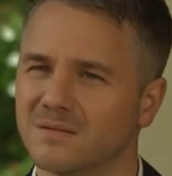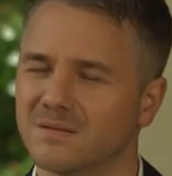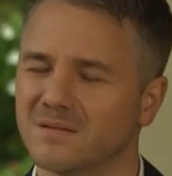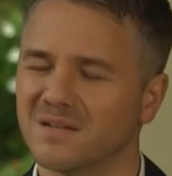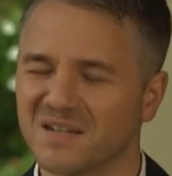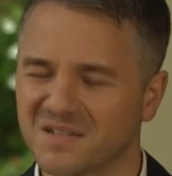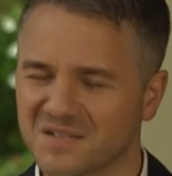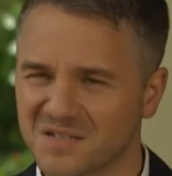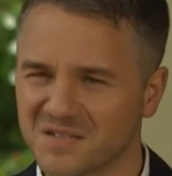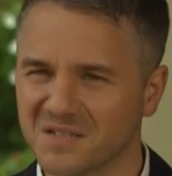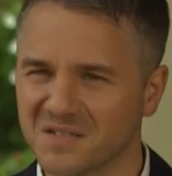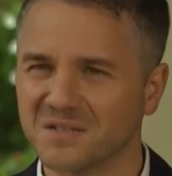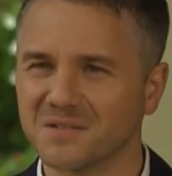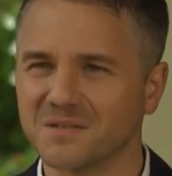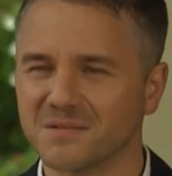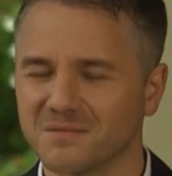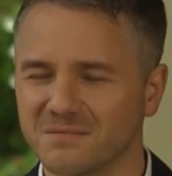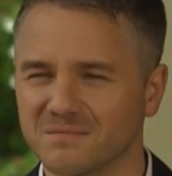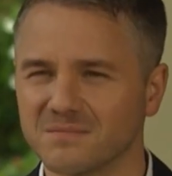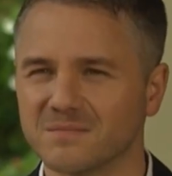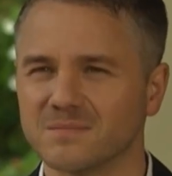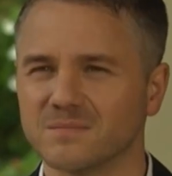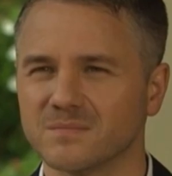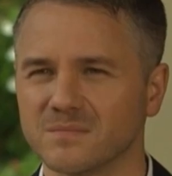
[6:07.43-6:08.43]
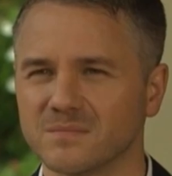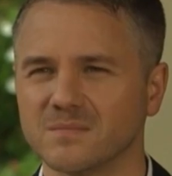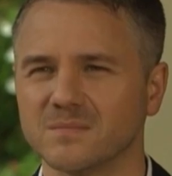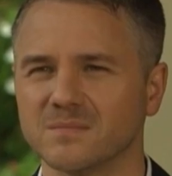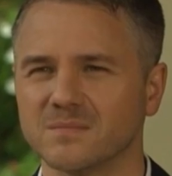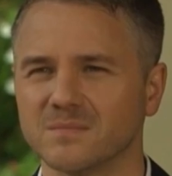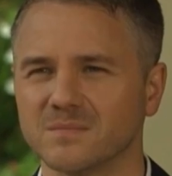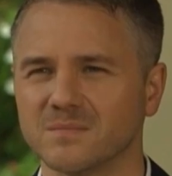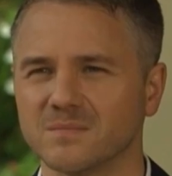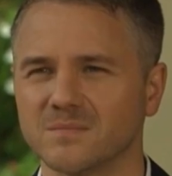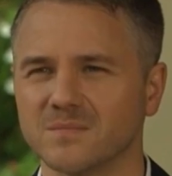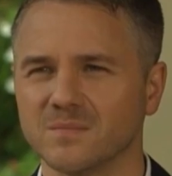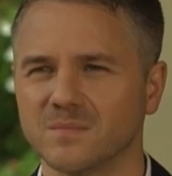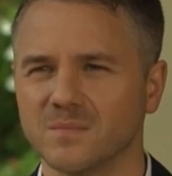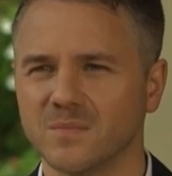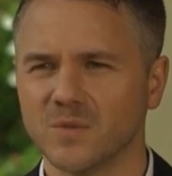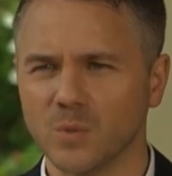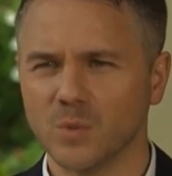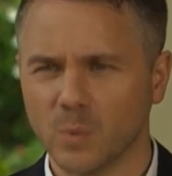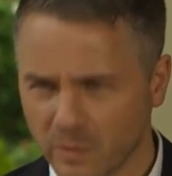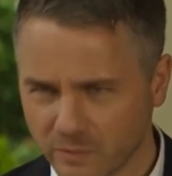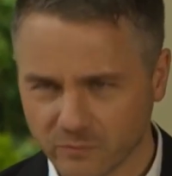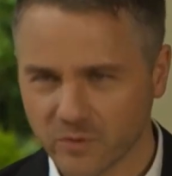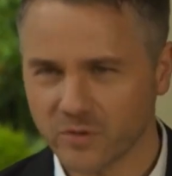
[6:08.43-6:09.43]
Excellent.
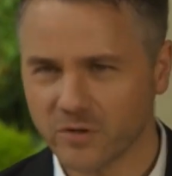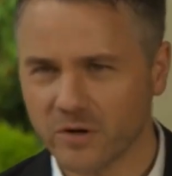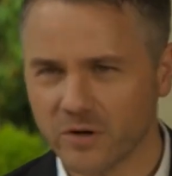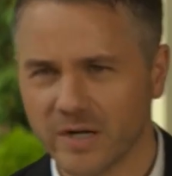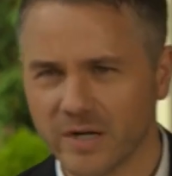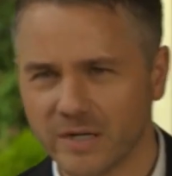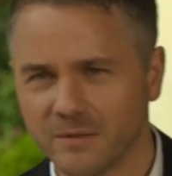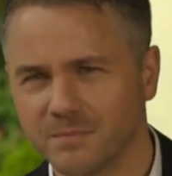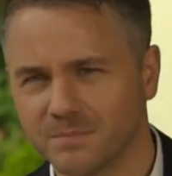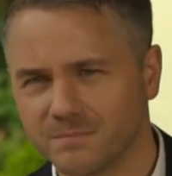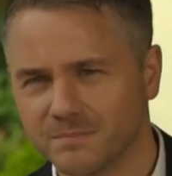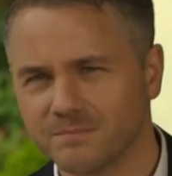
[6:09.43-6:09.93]
You won't regret it.